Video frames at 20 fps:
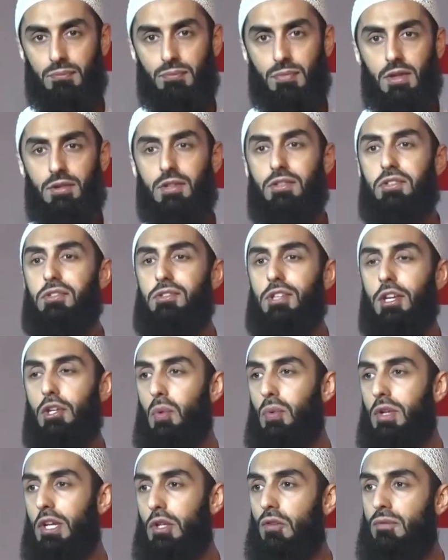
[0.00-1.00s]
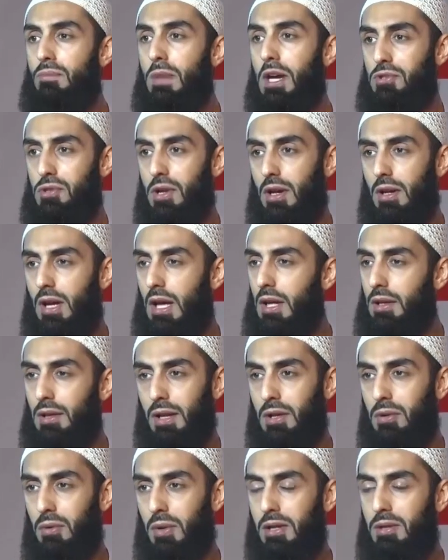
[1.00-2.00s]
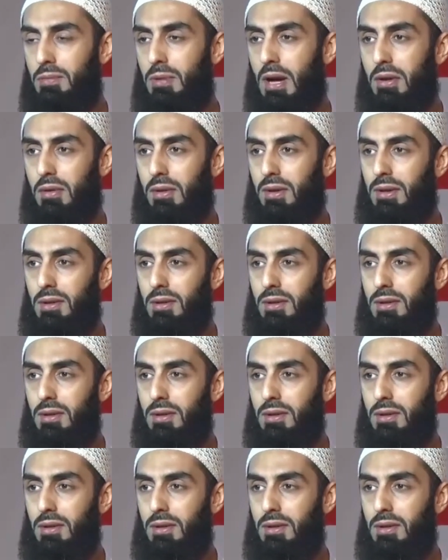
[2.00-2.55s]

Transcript: This is the unit of measure, Allahu Akbar.